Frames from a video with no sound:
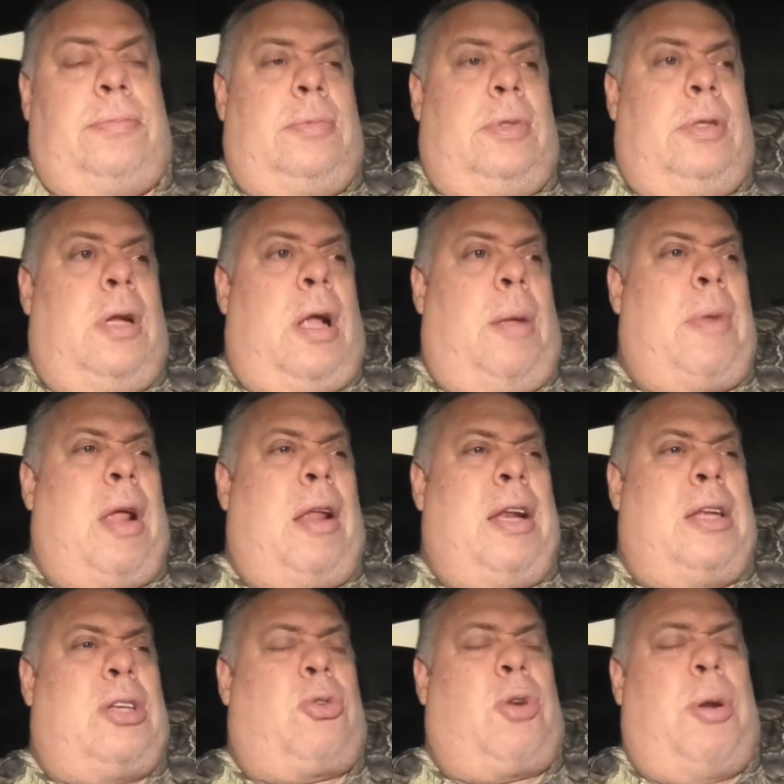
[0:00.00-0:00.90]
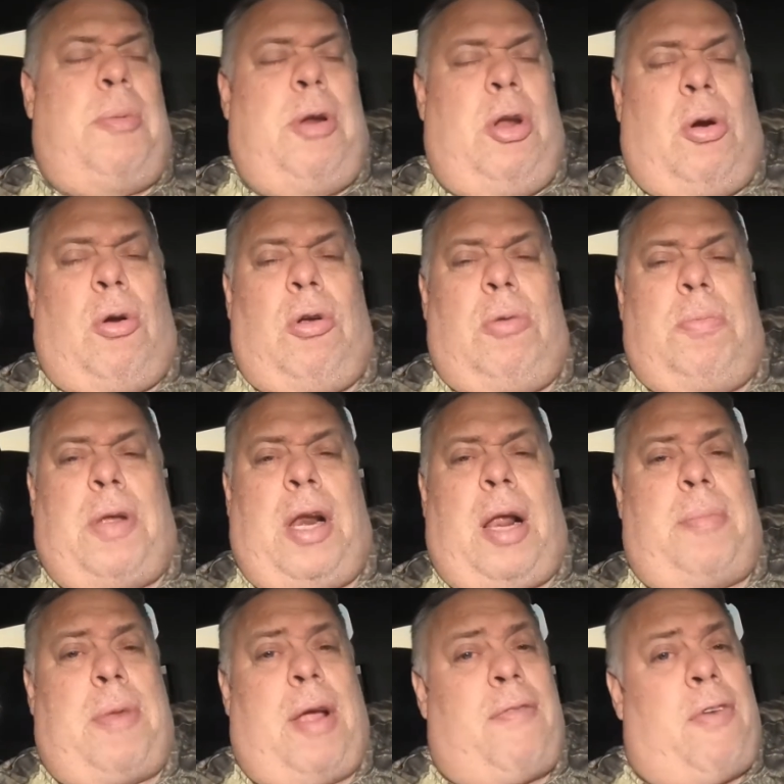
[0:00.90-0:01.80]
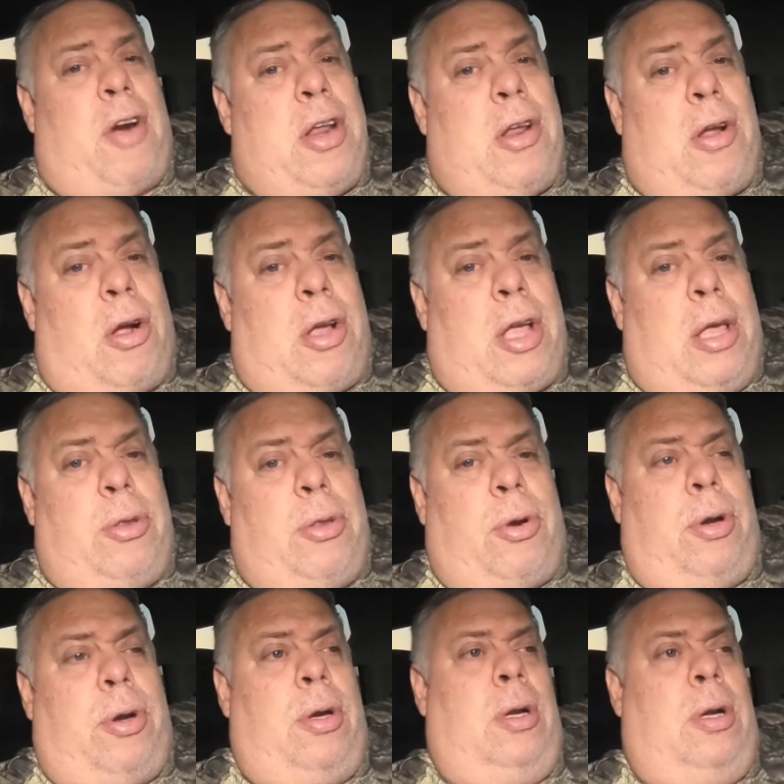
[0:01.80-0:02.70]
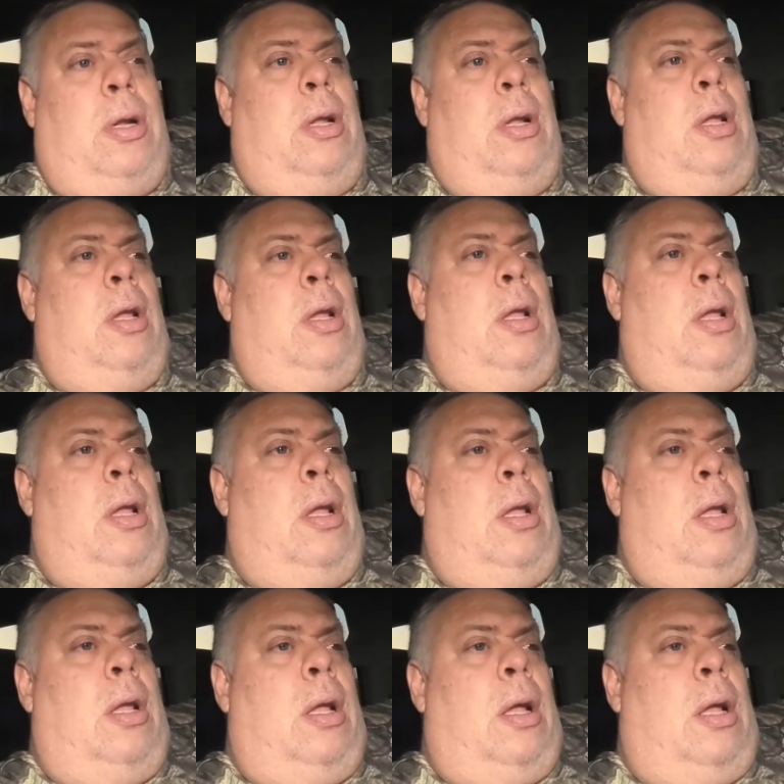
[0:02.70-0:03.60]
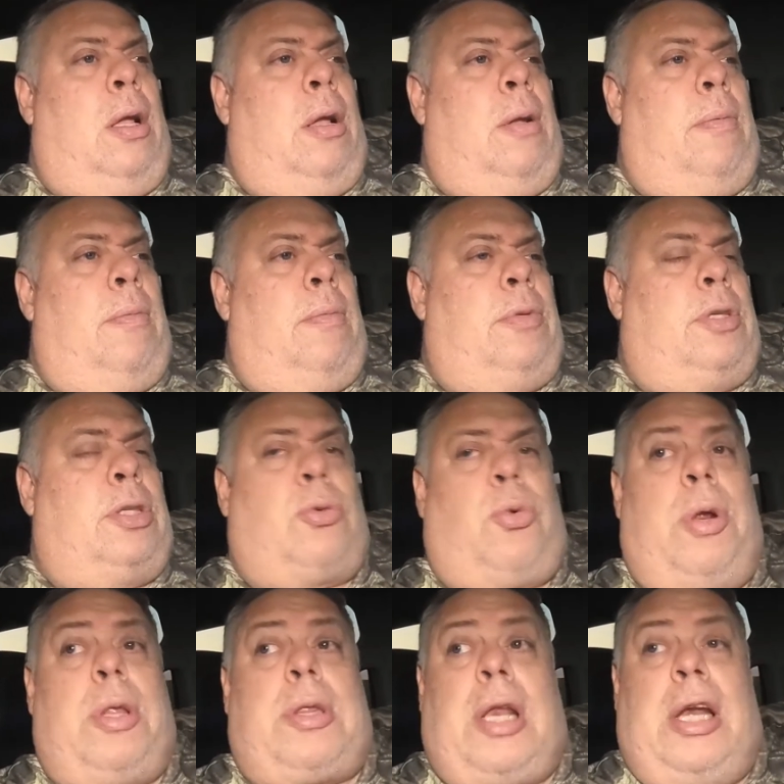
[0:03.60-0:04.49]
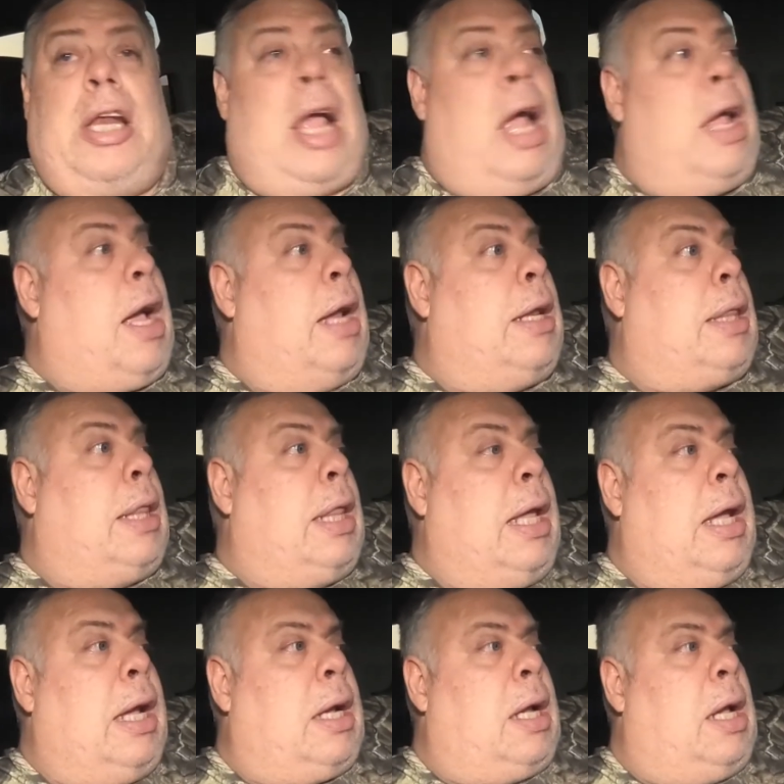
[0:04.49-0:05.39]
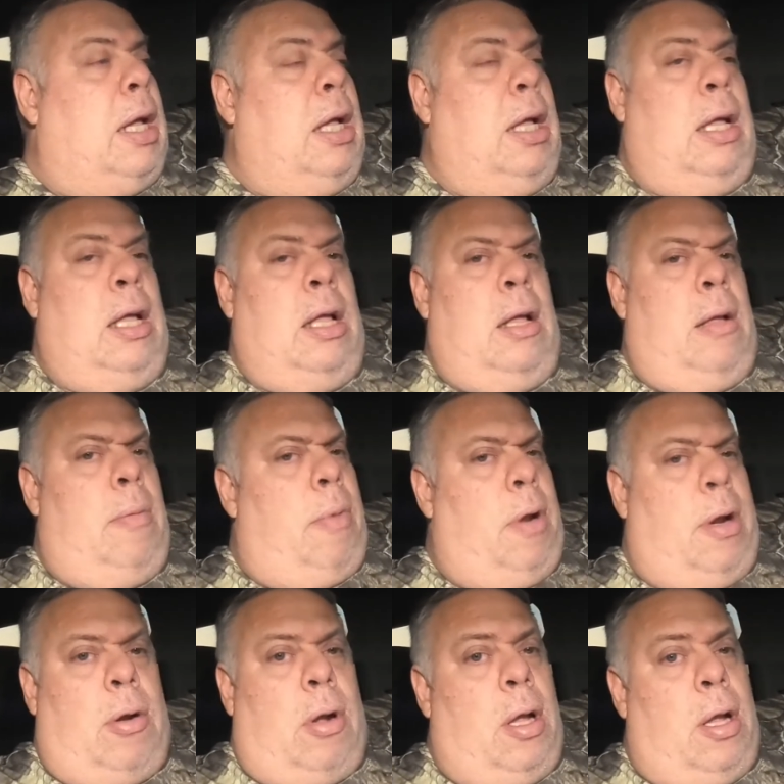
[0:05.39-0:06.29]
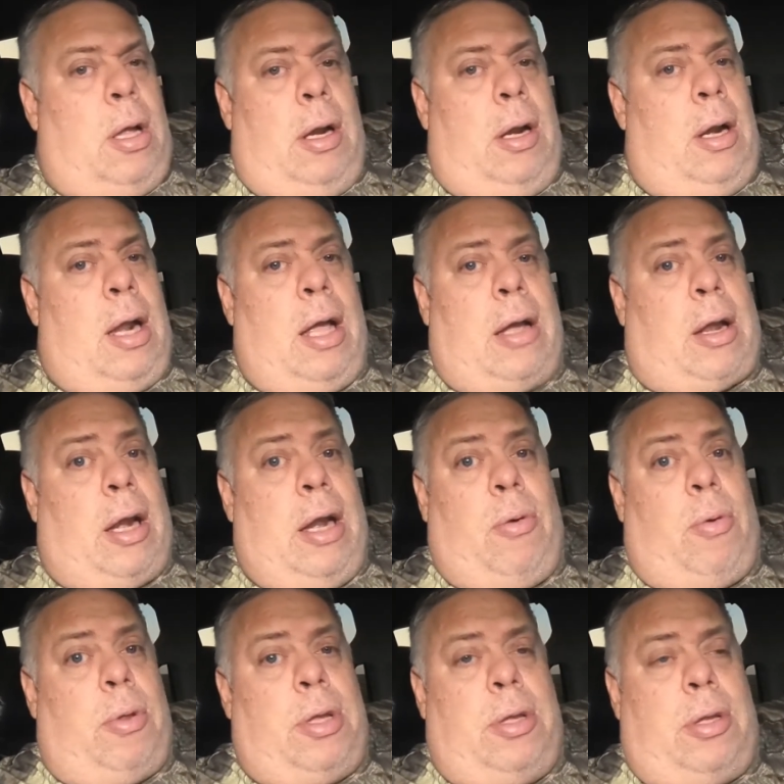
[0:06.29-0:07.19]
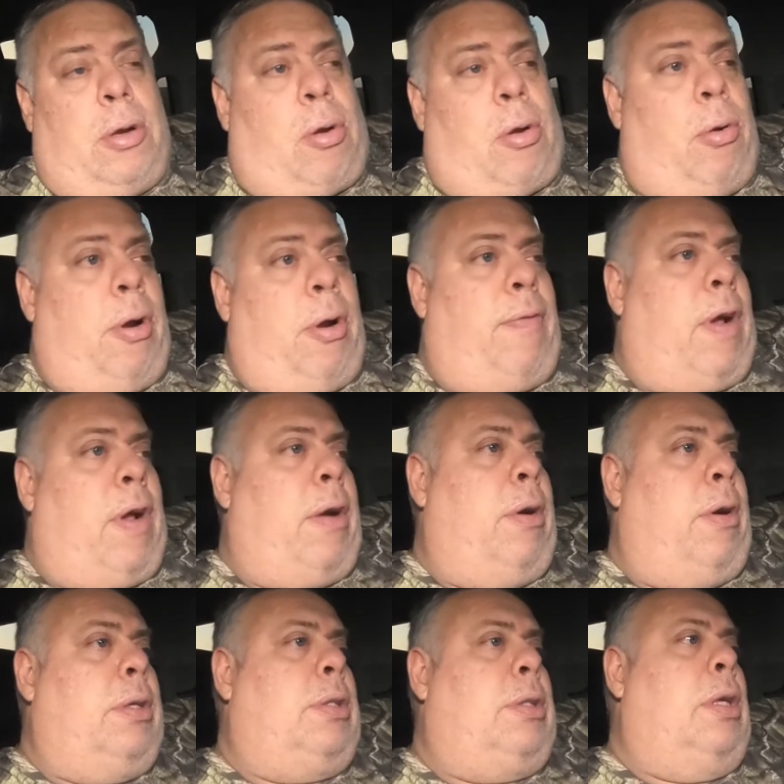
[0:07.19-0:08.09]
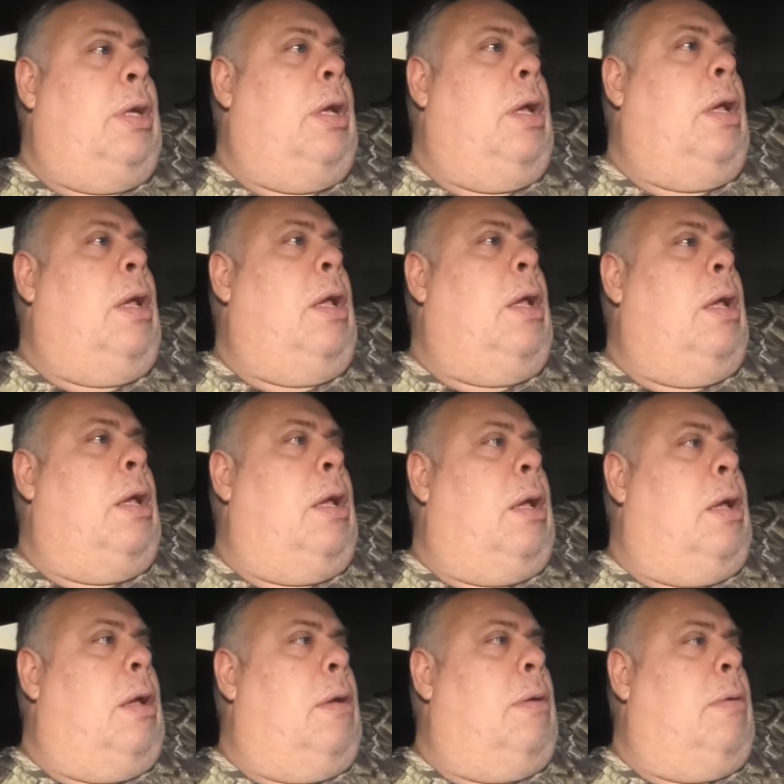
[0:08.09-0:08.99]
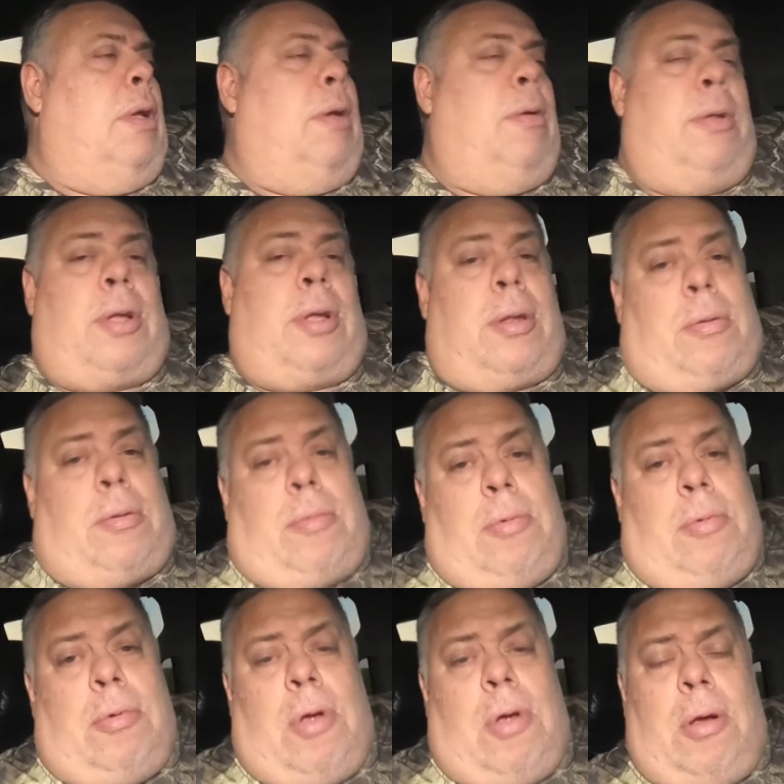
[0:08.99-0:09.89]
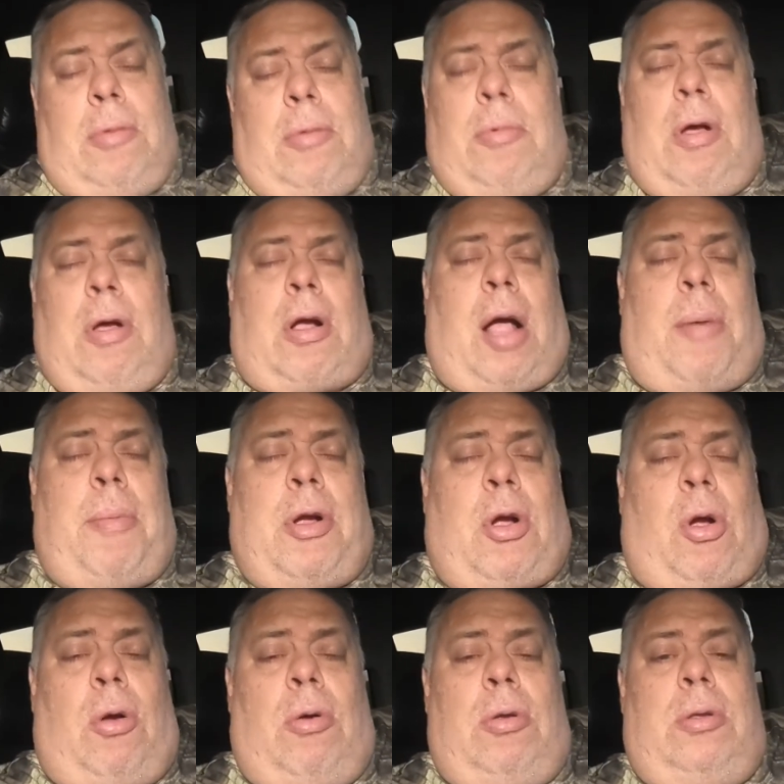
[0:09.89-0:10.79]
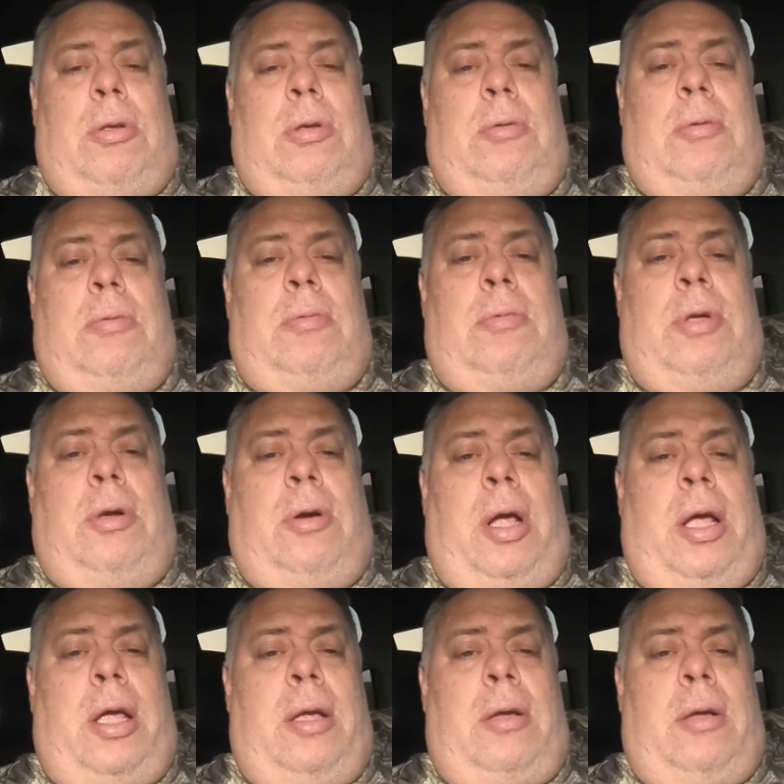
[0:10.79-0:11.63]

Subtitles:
not extremely old, but I'm not very young either. Just recently I got sick, but luckily it wasn't the coronavirus. It was just a common cold. I